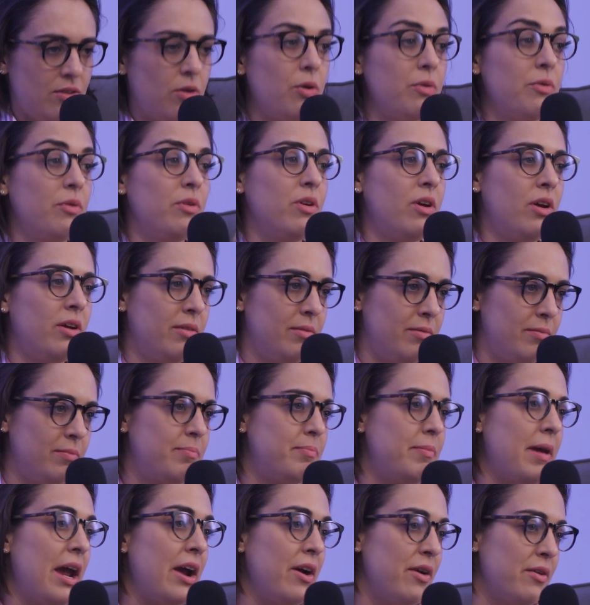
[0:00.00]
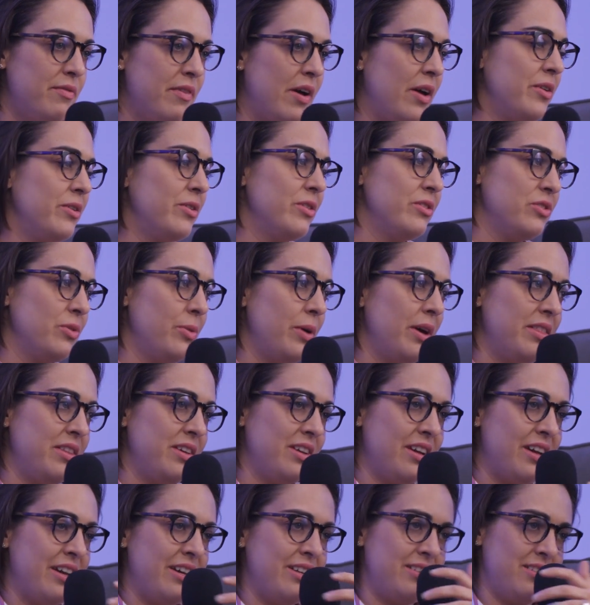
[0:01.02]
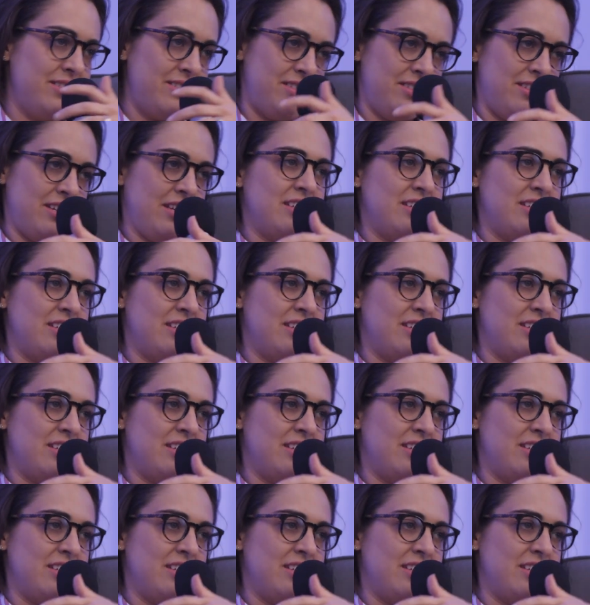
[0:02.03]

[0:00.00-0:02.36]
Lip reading: or a pair of founders who I think has